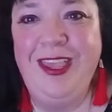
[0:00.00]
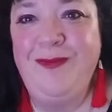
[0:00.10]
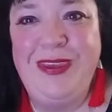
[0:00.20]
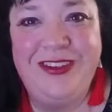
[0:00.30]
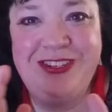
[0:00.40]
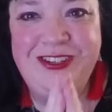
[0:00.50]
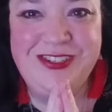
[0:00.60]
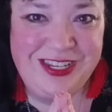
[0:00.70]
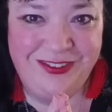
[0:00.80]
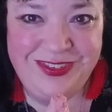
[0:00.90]
be good to
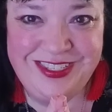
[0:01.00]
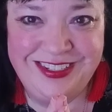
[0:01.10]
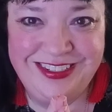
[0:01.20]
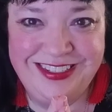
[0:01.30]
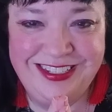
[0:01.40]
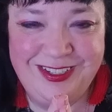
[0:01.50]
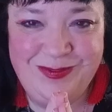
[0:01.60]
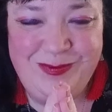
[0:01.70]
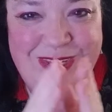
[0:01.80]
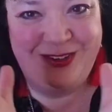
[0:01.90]
yourselves,
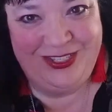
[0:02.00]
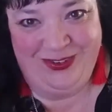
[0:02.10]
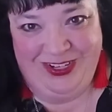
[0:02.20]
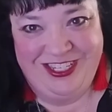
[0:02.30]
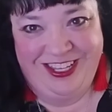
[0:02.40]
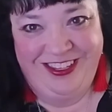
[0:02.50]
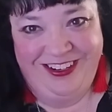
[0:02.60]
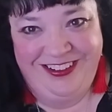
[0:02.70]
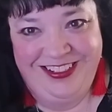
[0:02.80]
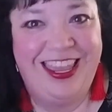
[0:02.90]
be good to each
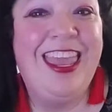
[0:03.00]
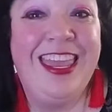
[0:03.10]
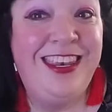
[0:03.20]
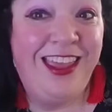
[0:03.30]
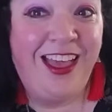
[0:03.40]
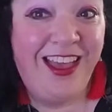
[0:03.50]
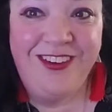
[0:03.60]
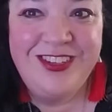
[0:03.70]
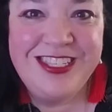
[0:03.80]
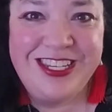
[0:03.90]
other, and I
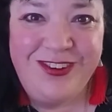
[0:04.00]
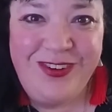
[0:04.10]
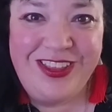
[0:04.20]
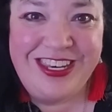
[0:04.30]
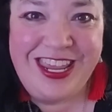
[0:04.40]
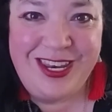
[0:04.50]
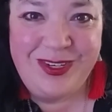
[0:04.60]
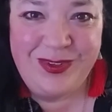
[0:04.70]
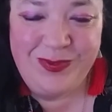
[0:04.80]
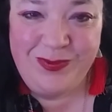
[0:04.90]
will see you around the net.
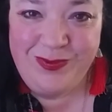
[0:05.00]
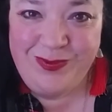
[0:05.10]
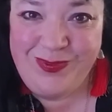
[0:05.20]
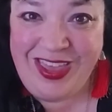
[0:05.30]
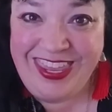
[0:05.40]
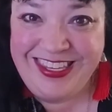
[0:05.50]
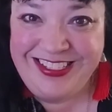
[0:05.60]
Bye.